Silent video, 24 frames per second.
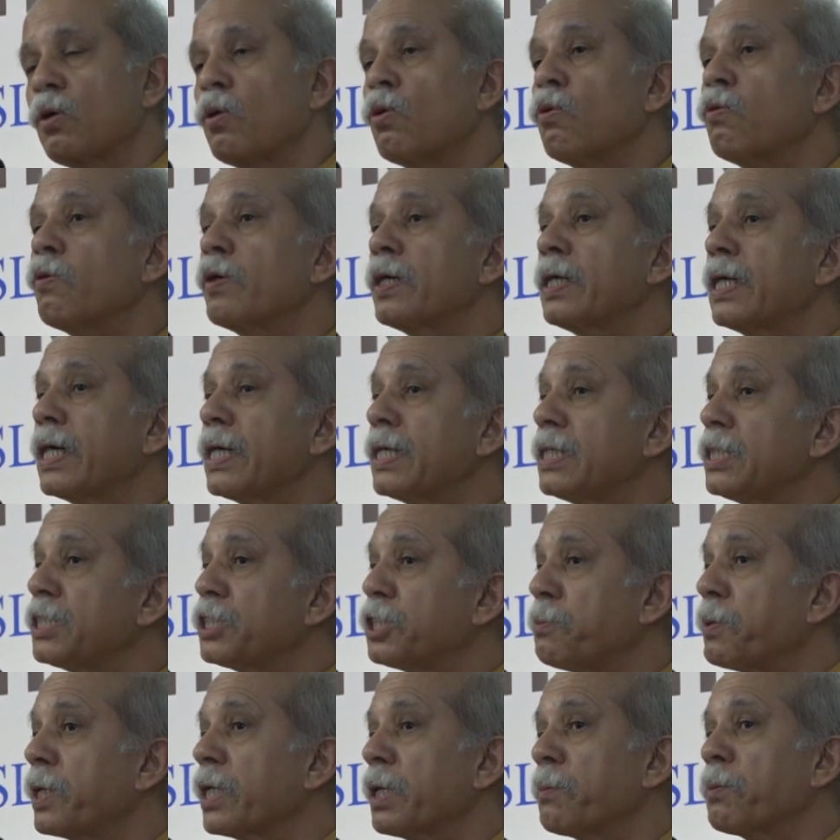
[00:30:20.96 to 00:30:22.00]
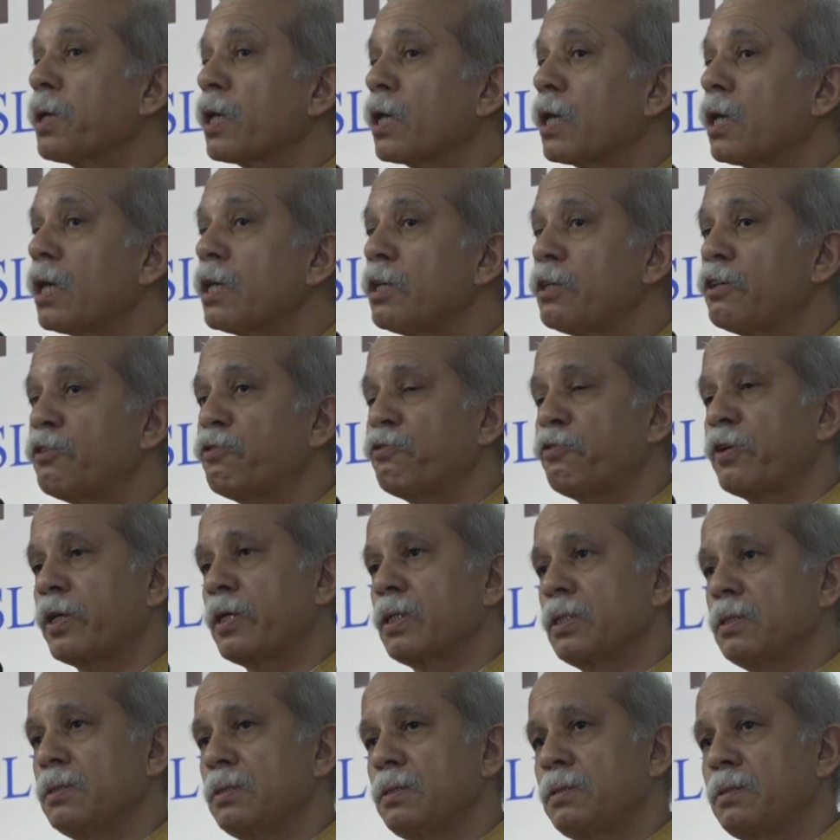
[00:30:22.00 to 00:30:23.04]
Overnight, she became a cult
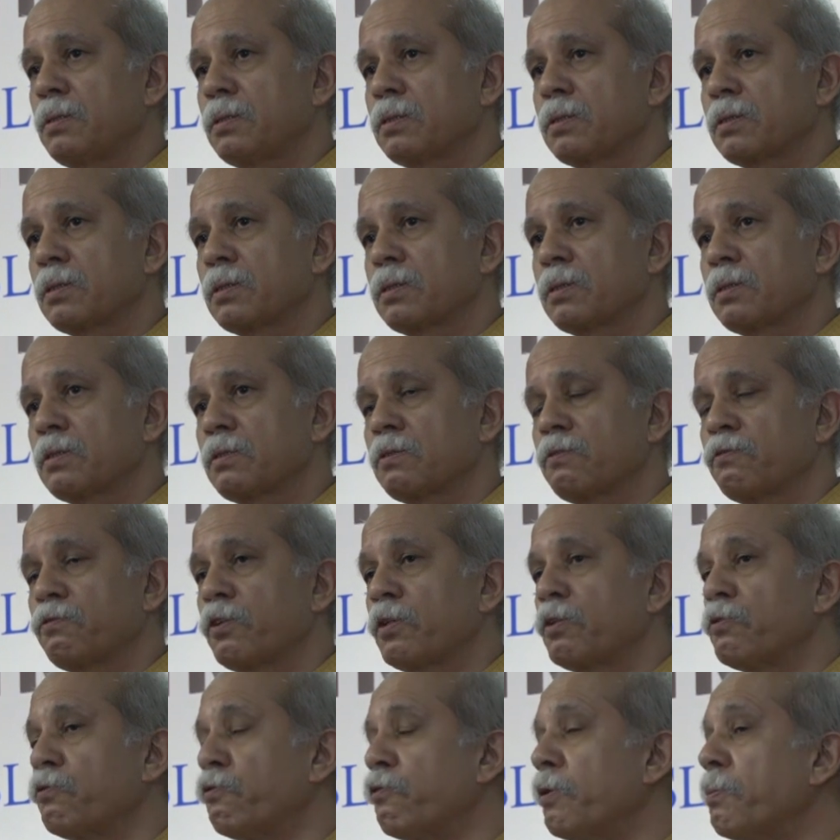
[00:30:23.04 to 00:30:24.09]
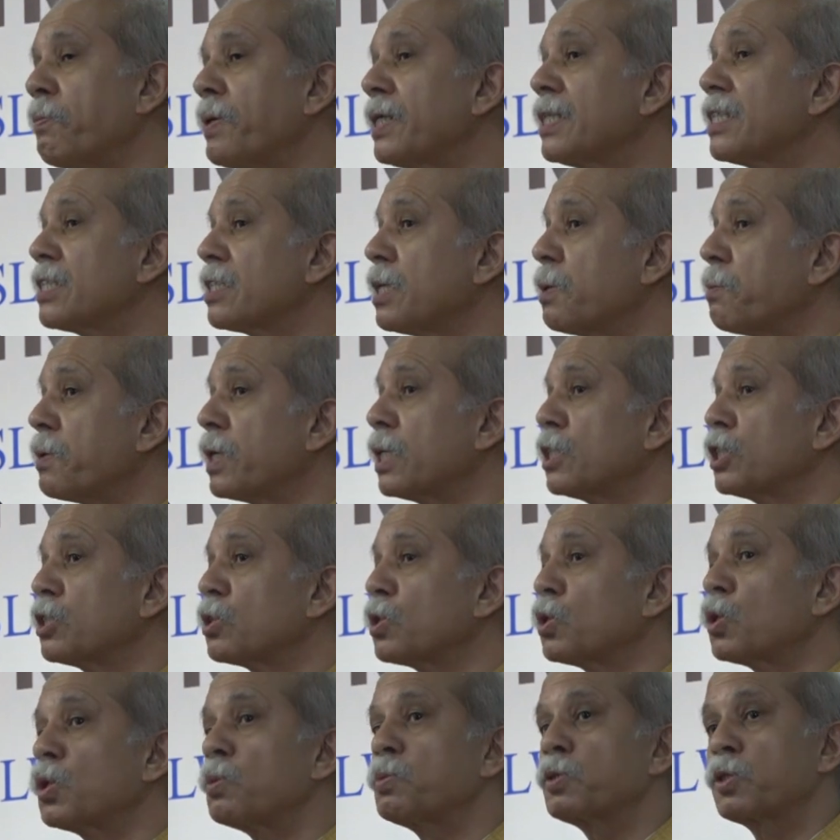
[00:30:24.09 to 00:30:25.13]
figure for women's liberation
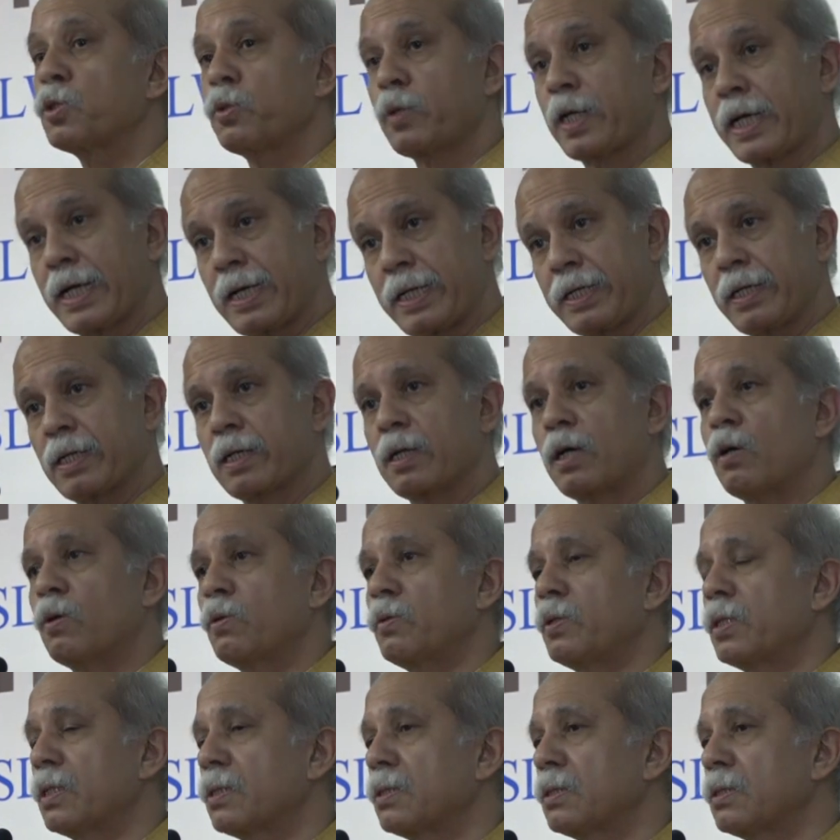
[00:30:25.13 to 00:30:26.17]
groups to rally around.